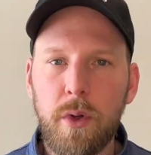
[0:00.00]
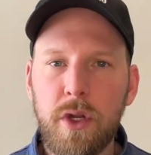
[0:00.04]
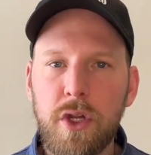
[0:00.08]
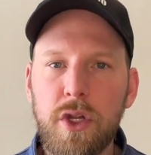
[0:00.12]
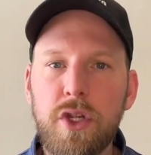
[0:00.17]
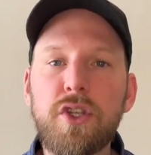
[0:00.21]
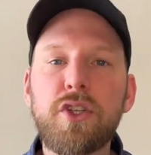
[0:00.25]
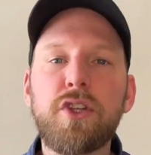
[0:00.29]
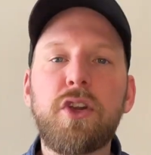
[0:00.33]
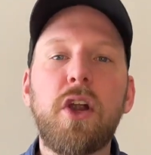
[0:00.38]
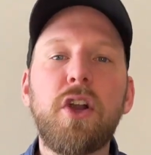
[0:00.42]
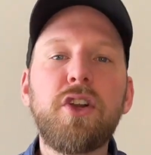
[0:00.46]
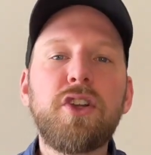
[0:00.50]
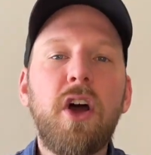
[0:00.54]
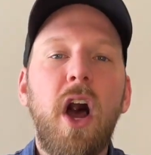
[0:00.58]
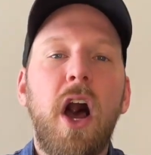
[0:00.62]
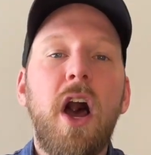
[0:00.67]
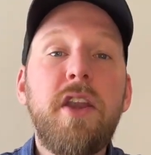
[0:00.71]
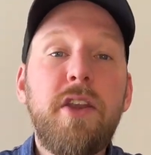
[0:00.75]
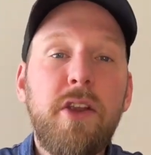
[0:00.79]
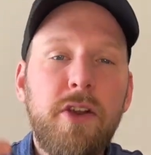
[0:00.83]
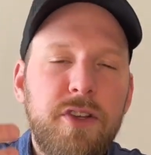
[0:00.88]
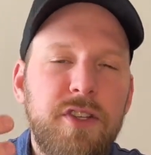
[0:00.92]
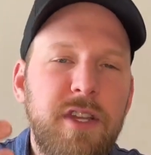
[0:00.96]
Start to
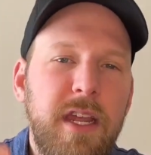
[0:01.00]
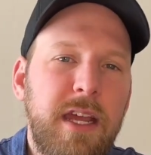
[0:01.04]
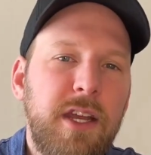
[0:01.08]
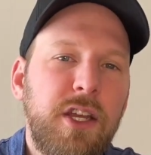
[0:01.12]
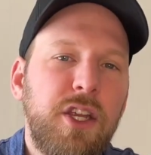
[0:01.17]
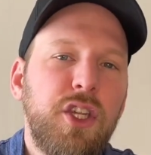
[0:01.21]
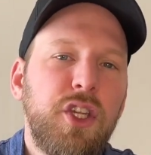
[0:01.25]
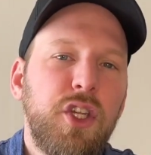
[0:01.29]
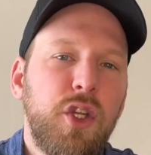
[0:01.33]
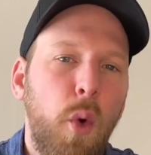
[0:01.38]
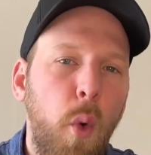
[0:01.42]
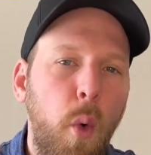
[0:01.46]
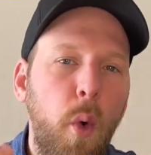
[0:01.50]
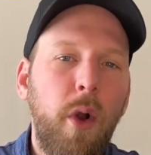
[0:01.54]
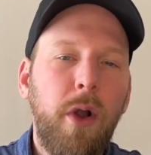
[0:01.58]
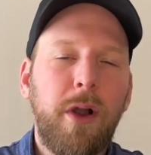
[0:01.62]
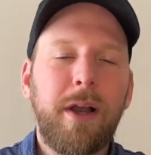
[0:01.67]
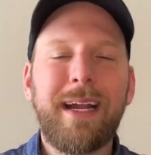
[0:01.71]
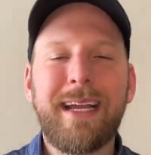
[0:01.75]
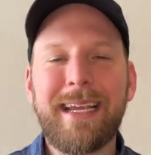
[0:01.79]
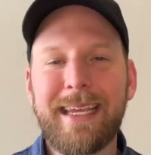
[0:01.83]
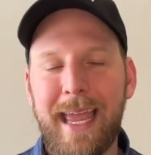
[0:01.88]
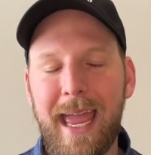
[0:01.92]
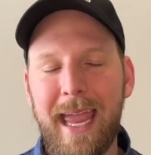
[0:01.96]
understand your
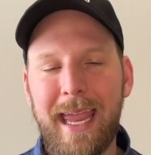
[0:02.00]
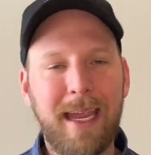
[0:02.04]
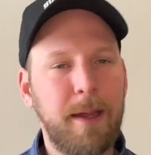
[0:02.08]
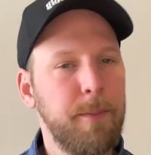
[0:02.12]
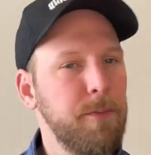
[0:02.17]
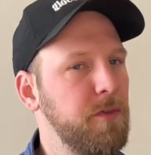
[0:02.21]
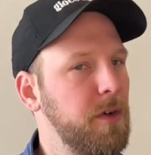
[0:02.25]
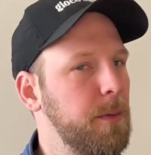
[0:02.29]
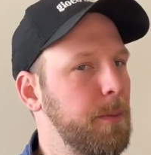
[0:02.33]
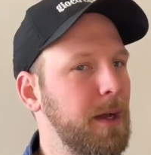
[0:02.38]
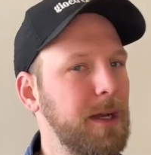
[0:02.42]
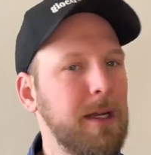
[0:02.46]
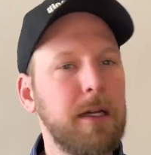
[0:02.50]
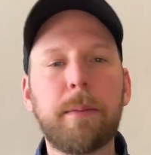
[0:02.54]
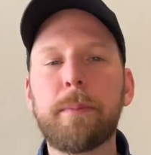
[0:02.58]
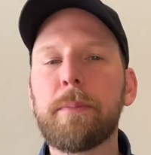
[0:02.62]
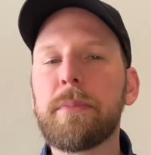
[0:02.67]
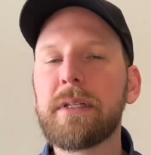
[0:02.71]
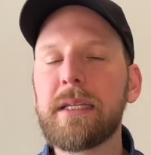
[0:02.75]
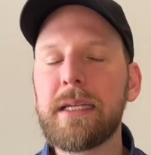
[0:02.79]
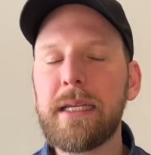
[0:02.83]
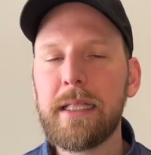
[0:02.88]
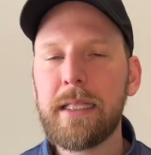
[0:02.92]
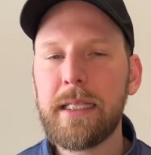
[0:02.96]
game from a
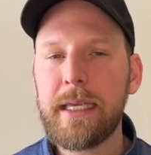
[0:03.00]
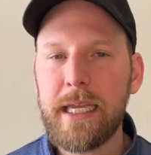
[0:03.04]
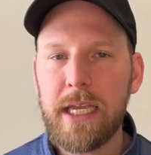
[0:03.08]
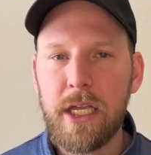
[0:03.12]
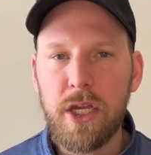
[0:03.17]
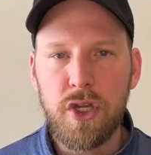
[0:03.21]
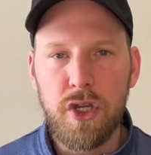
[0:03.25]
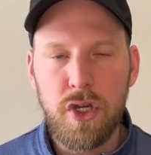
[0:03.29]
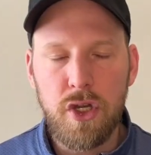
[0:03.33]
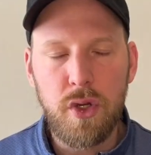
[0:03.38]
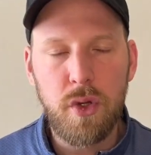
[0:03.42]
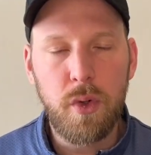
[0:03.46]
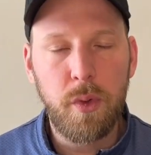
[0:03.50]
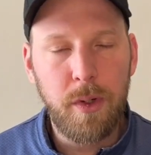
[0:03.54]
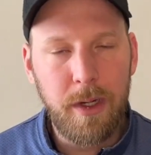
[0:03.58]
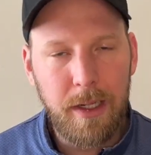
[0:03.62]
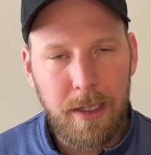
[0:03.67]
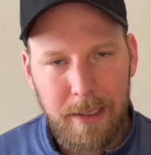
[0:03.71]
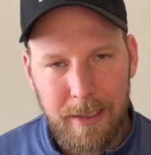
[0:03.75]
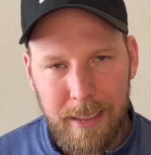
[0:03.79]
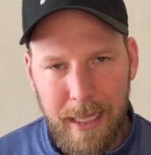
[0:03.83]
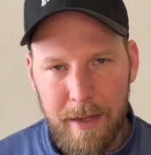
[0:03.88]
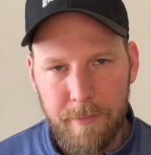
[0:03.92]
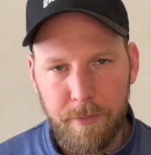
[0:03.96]
completely new
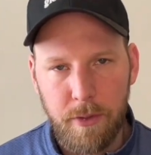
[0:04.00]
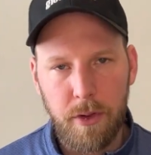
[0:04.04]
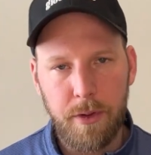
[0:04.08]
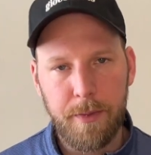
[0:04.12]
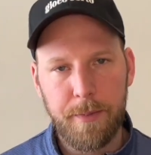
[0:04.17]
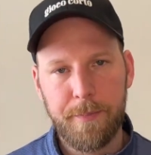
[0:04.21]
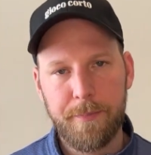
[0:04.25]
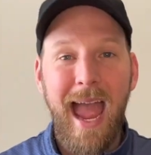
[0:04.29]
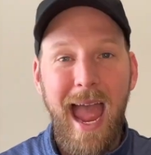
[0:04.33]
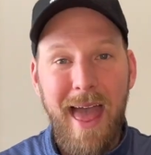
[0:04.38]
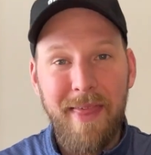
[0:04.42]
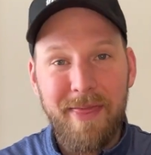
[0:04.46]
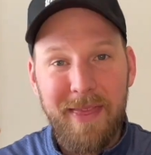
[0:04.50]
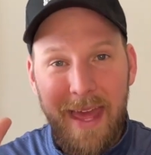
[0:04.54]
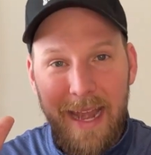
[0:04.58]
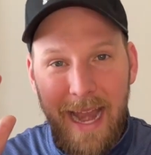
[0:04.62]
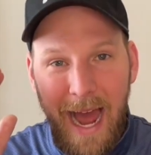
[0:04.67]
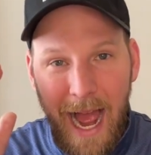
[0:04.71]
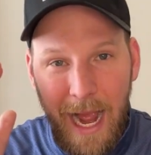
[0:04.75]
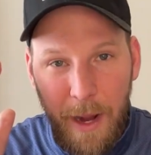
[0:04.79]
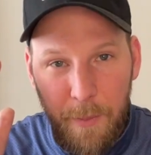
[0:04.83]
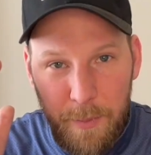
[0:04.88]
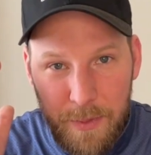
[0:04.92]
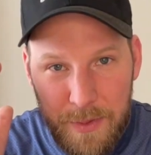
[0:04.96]
level. And then
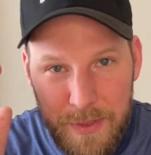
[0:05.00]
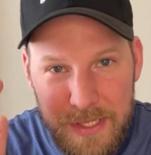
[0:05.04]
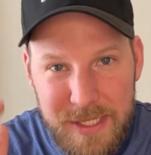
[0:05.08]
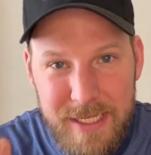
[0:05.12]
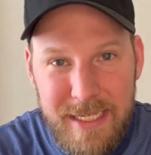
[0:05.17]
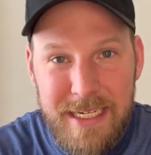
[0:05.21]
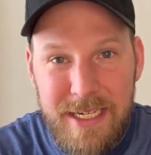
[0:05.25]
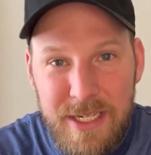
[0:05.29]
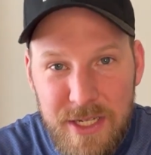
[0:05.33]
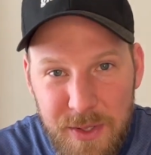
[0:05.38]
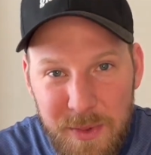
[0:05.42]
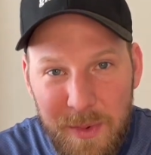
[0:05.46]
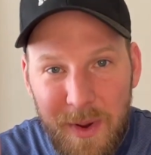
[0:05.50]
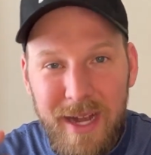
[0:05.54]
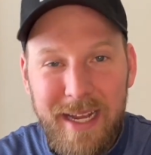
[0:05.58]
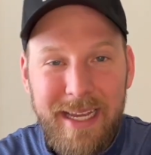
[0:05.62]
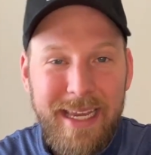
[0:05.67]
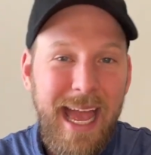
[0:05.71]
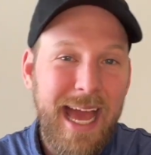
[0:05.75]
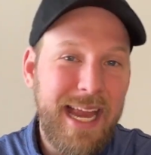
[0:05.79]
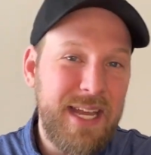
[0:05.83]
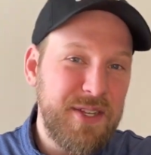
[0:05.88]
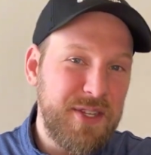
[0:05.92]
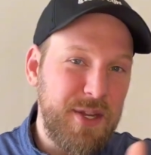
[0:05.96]
I will see you
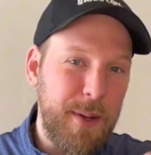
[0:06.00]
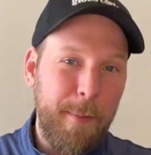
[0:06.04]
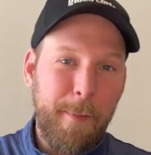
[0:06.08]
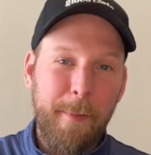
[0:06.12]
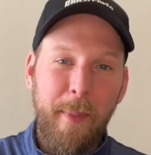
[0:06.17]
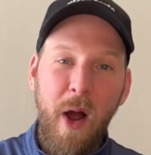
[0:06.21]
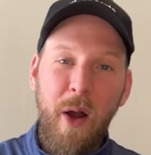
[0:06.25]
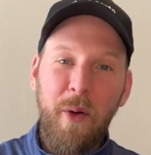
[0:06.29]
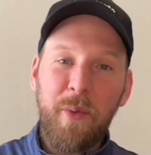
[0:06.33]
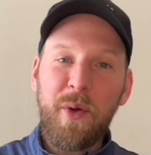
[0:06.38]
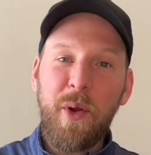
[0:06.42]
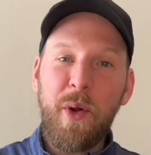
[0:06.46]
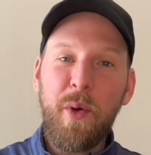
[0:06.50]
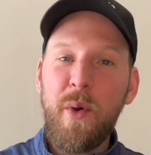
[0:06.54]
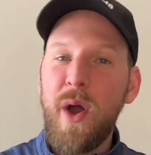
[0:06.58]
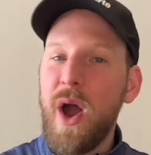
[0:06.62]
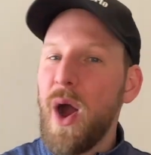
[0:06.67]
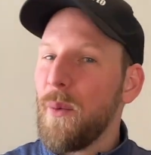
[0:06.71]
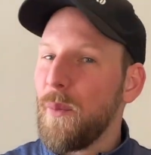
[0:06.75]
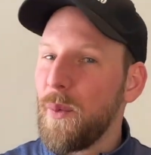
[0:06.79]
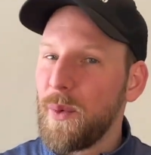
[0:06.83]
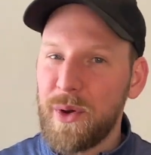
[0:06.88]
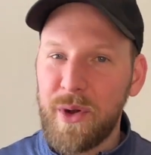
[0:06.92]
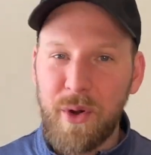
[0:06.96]
again tomorrow.
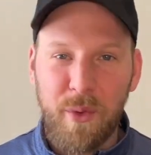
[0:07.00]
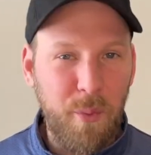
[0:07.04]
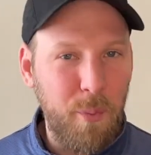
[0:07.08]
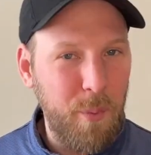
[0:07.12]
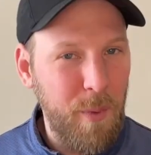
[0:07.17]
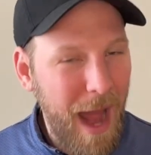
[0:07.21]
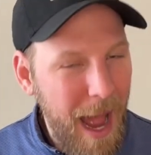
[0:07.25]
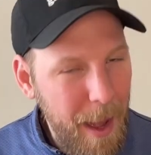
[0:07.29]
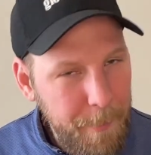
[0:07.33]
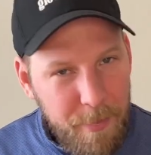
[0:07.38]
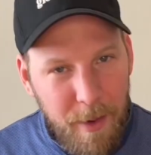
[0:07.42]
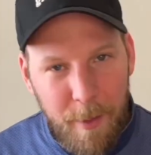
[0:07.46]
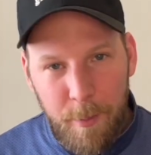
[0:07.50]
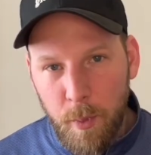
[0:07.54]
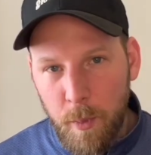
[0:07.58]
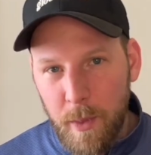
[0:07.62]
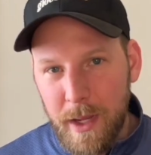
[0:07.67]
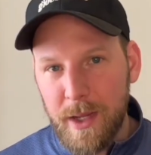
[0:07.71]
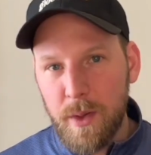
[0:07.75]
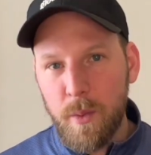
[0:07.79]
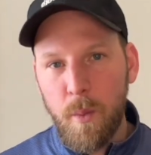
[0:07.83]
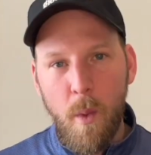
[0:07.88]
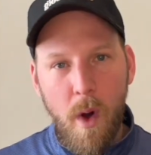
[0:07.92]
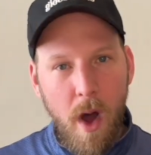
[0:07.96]
We're going to wrap up
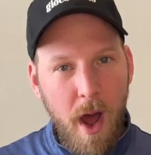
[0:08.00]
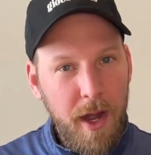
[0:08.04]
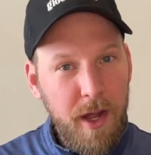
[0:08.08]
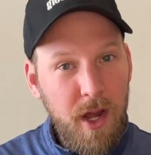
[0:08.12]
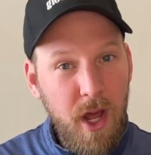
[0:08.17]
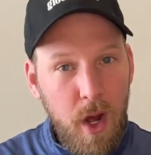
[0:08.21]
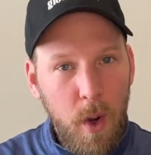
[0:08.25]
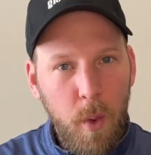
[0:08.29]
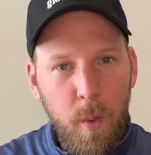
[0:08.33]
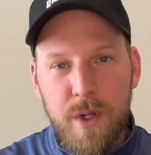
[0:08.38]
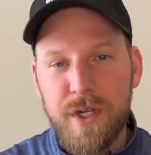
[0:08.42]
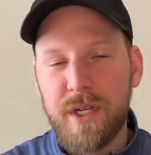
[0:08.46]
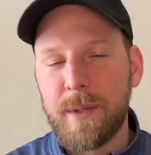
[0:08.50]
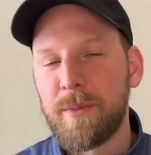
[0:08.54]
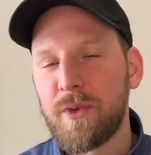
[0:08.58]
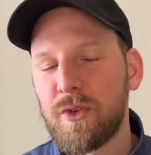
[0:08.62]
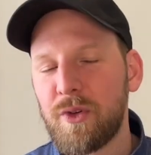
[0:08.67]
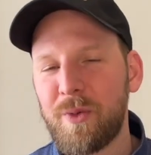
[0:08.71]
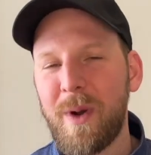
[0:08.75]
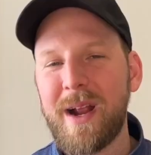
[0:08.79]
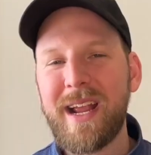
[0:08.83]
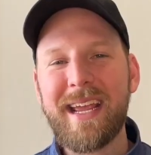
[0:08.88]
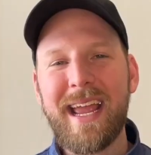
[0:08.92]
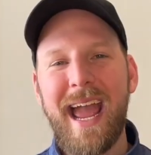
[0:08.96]
week 1 with some
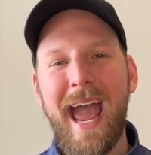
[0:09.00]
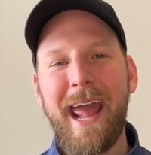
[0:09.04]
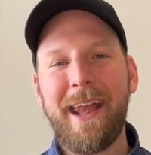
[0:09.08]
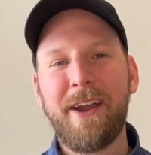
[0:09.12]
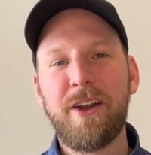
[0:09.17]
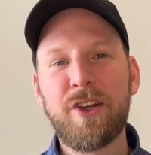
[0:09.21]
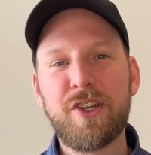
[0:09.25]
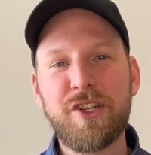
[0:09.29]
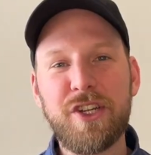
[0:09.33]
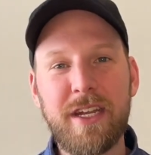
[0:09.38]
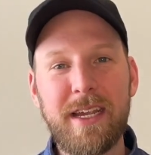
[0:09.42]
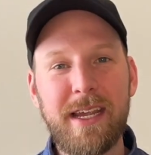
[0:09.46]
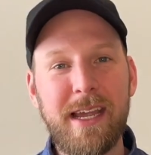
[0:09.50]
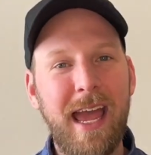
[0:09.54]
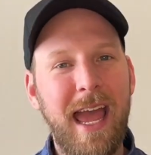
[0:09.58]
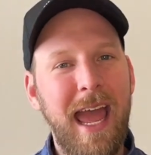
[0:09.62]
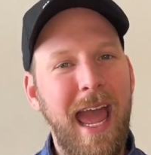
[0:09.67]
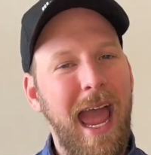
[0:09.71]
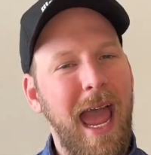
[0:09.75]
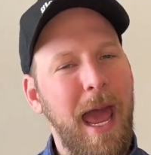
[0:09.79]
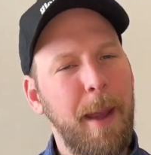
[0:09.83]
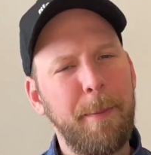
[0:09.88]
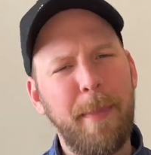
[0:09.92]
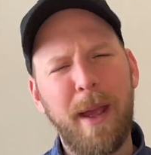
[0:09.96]
great energy.
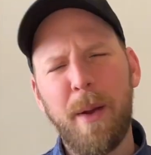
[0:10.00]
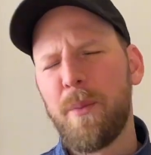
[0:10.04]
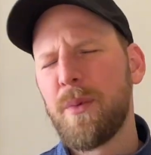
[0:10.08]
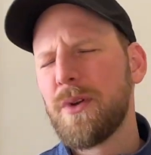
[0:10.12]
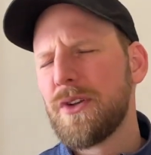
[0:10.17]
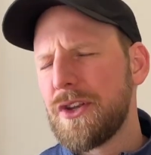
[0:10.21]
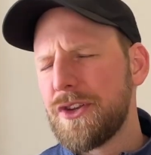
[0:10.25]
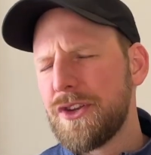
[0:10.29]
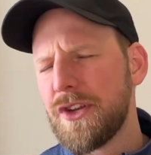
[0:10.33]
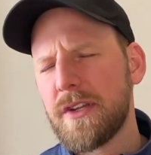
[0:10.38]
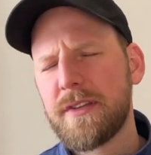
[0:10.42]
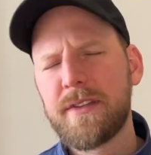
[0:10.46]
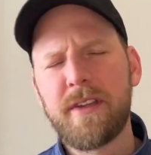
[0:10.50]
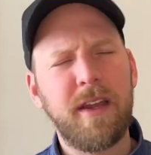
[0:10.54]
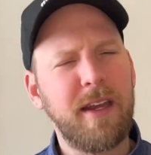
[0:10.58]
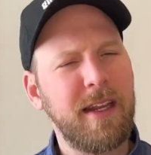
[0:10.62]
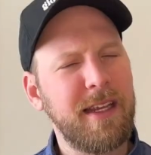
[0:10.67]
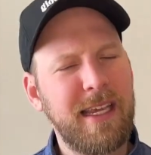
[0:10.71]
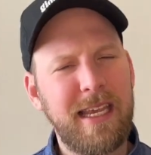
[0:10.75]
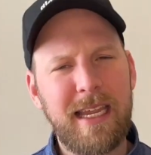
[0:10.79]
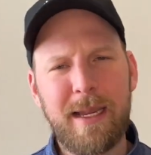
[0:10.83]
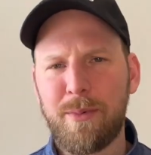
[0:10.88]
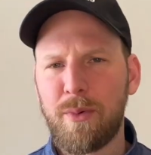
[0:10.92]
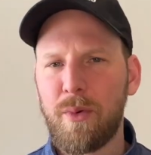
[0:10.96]
And man, we're just going to
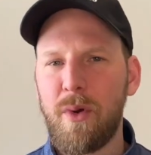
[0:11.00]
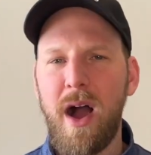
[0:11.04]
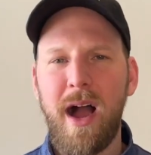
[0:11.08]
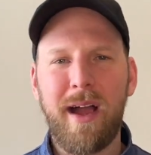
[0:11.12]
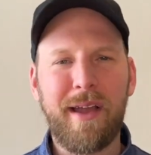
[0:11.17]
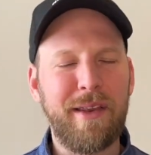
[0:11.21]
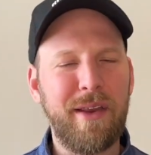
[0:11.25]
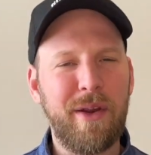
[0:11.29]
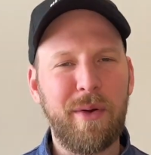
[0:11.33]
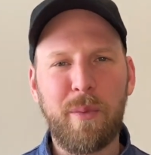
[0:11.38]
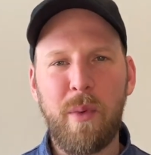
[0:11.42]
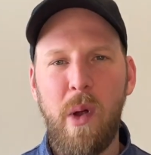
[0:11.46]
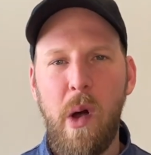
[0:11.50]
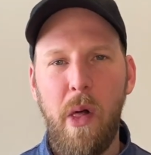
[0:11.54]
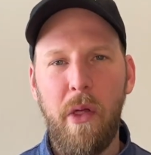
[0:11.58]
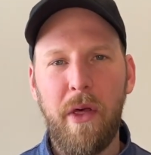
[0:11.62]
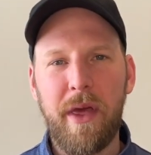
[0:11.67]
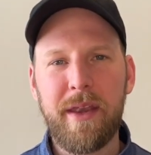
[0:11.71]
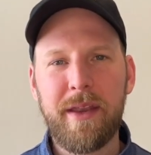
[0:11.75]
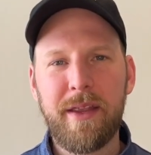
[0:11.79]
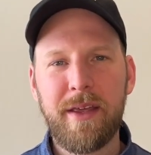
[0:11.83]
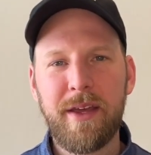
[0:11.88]
keep rocking and rolling.